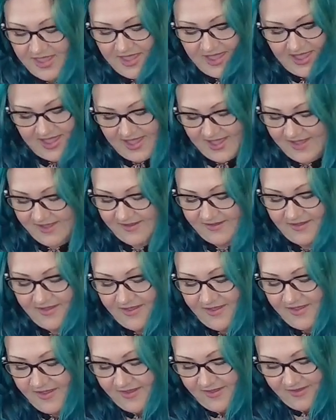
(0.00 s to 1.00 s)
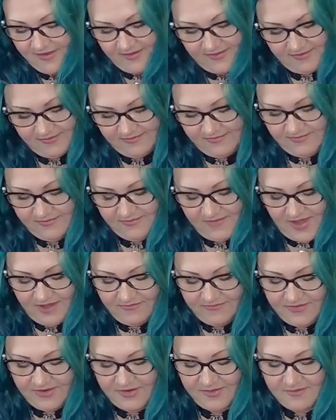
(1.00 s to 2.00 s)
hey,
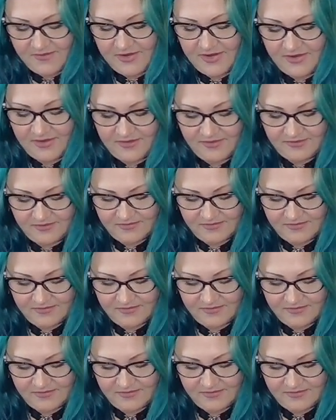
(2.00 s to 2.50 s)
not very many